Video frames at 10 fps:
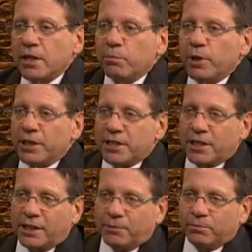But
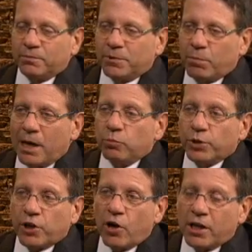the problem
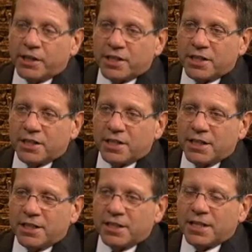with caucuses
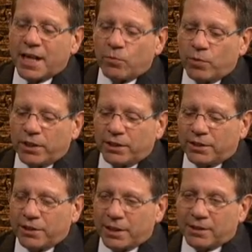is that
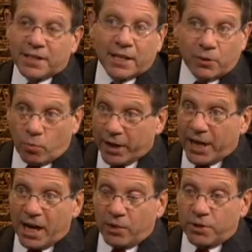when, say, the way
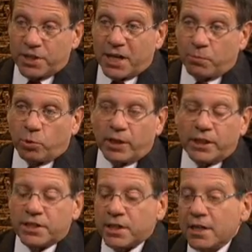Congress
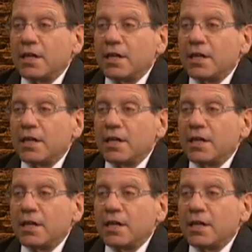operates,